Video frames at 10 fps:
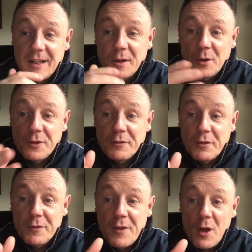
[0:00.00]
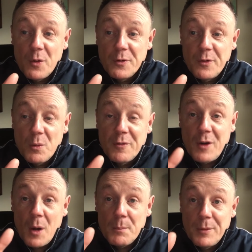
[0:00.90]
in honour of those who have
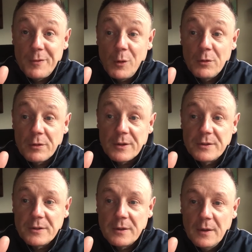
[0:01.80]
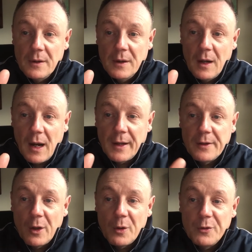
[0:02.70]
come before us
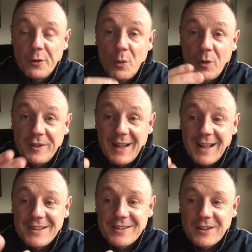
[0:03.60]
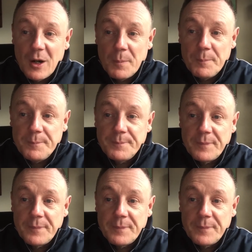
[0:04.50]
and those who are yet to come.